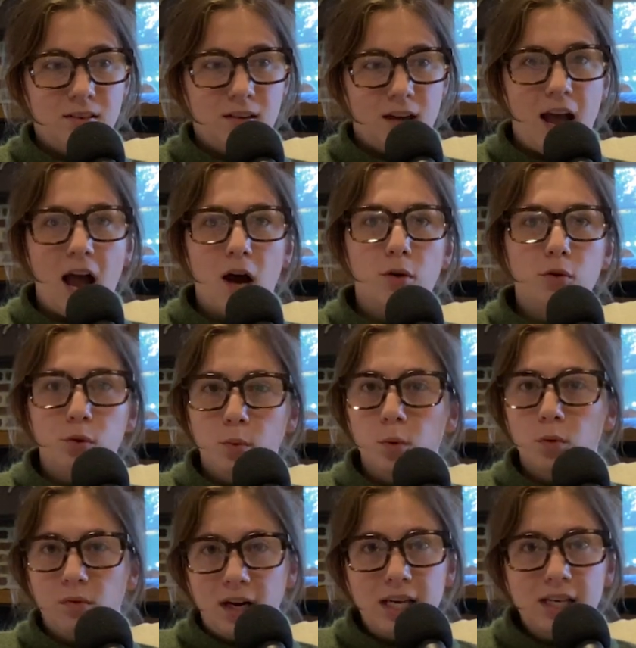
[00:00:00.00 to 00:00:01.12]
how you
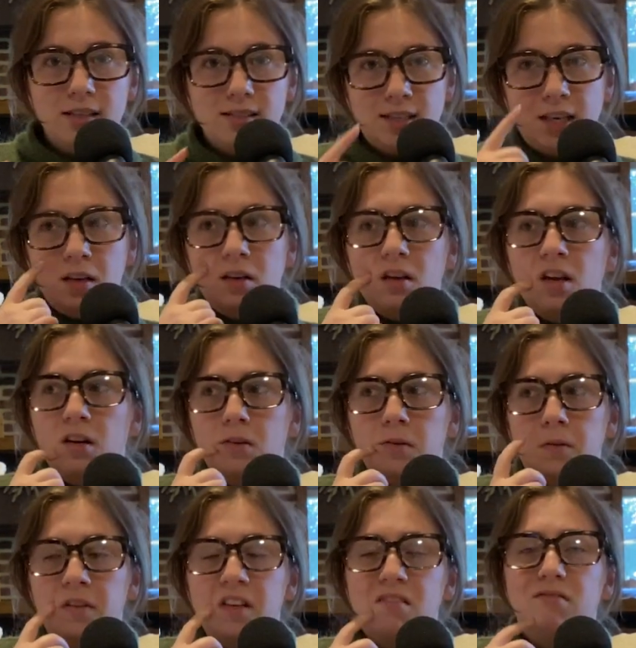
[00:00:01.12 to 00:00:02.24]
were raised and
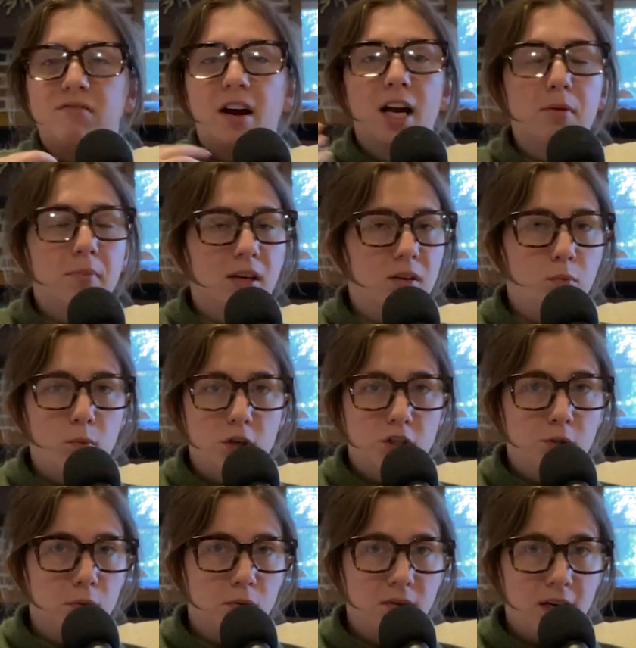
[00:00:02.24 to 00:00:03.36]
the environment in which
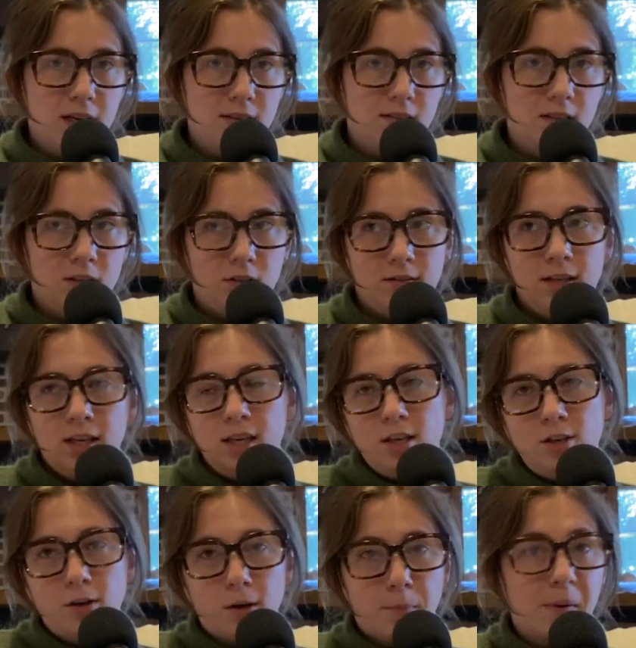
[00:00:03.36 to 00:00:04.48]
you were raised and
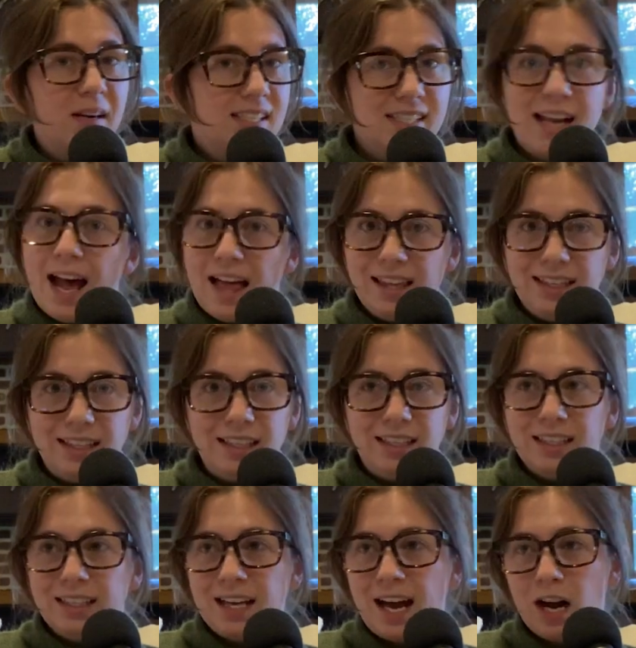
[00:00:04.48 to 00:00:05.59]
your personality
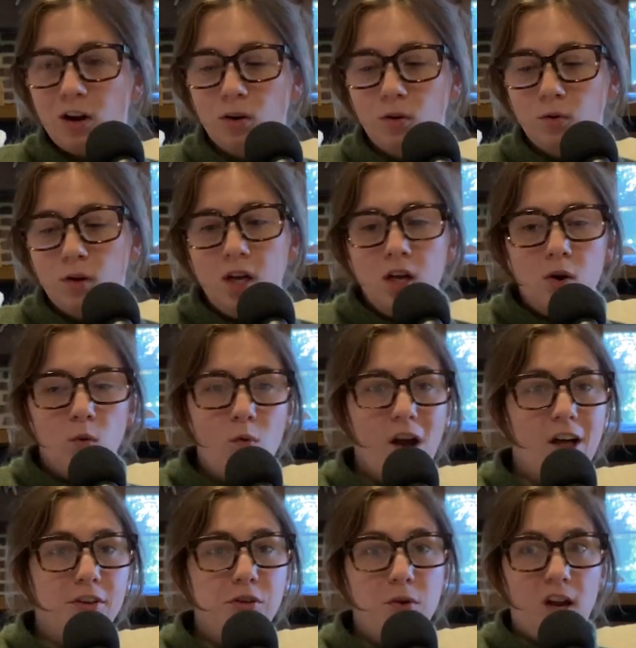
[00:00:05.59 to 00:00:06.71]
and how
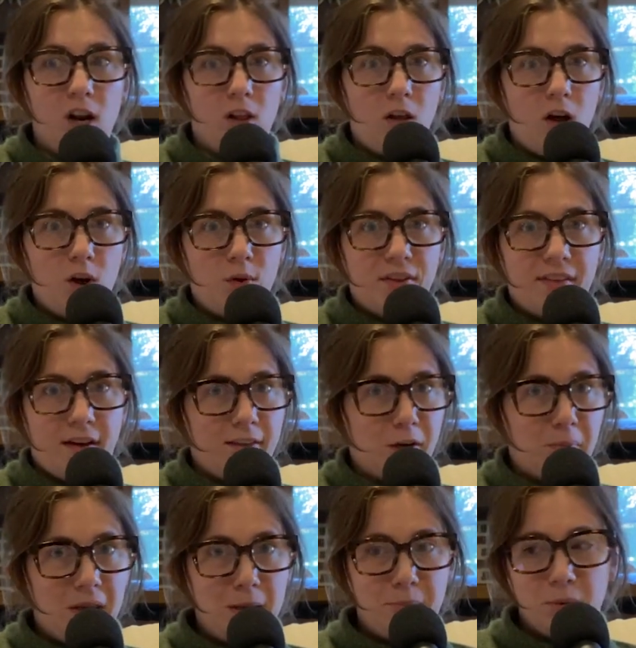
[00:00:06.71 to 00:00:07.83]
well you get along with other
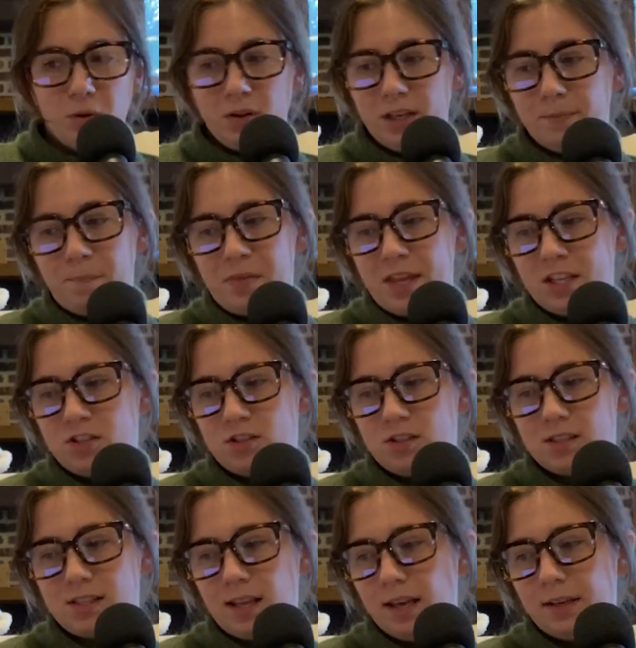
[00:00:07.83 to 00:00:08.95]
people. And it's
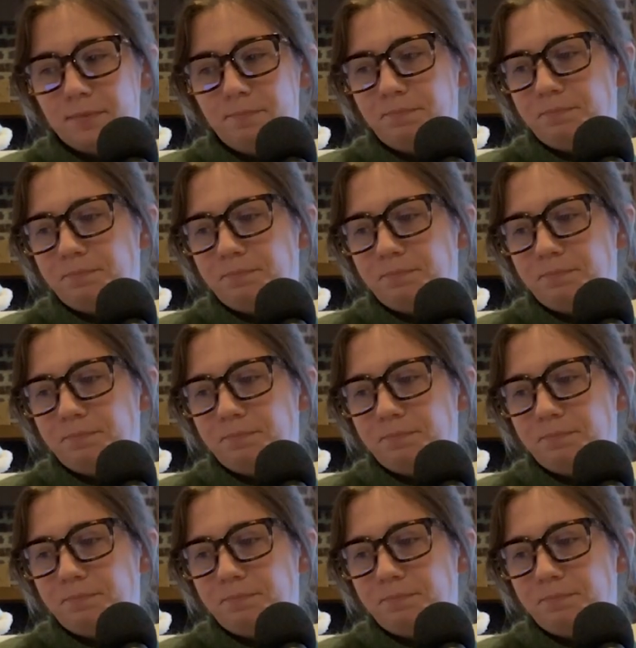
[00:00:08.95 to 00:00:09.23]
just like,